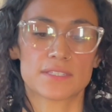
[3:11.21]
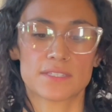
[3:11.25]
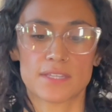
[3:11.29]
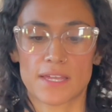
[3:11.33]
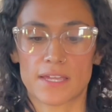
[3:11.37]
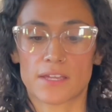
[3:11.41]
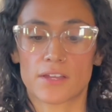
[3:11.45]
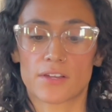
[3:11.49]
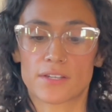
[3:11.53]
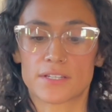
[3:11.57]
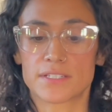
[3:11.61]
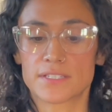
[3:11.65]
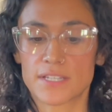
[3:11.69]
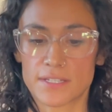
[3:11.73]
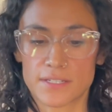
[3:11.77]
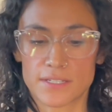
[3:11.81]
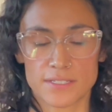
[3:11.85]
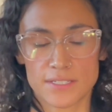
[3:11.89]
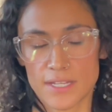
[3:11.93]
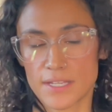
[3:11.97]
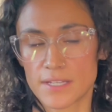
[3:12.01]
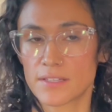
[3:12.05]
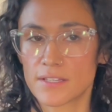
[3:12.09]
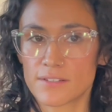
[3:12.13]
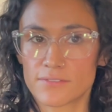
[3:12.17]
like on a
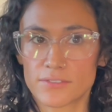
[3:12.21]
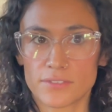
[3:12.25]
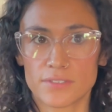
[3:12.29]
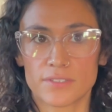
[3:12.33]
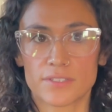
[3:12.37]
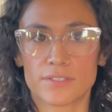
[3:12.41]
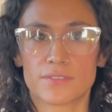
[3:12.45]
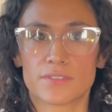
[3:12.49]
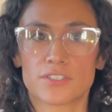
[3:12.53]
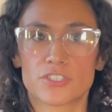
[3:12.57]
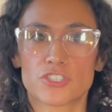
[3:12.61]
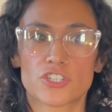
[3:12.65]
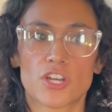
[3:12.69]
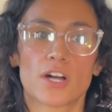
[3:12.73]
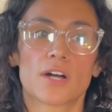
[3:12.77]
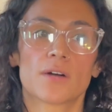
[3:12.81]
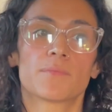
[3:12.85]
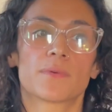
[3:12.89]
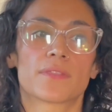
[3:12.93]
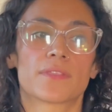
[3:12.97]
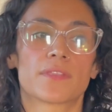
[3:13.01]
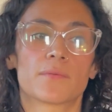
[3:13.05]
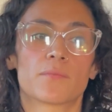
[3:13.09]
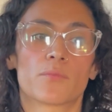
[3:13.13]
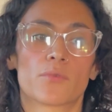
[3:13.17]
day-to-day level in the shop,
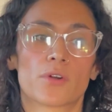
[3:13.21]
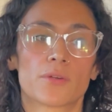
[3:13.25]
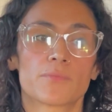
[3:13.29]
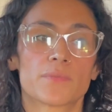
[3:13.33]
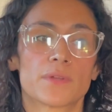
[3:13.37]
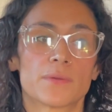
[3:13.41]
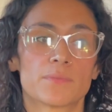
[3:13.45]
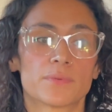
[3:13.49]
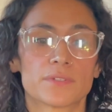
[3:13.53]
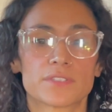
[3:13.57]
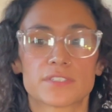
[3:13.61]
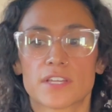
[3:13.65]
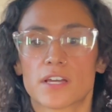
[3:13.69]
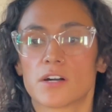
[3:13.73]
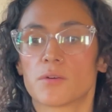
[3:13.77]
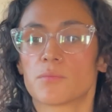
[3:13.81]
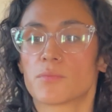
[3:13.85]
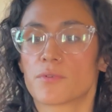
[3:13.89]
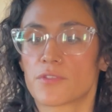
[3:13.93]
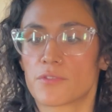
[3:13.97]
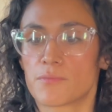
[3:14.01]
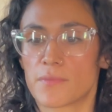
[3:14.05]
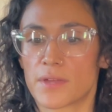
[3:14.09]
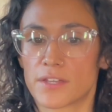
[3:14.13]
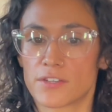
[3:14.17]
and then more people to help
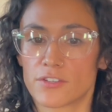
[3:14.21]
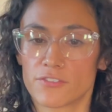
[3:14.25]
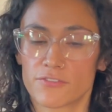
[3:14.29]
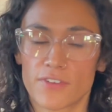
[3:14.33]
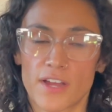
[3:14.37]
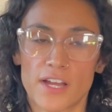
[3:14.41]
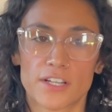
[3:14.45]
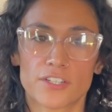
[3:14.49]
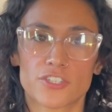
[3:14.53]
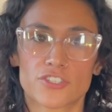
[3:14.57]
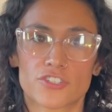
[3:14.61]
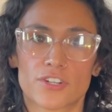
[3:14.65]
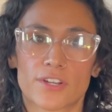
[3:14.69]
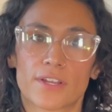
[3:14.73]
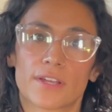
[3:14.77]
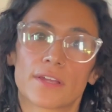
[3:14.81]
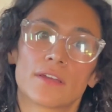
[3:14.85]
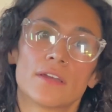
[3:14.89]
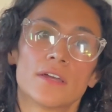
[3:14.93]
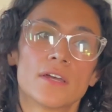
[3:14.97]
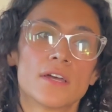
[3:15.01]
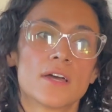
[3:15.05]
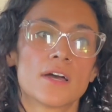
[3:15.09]
with manufacturing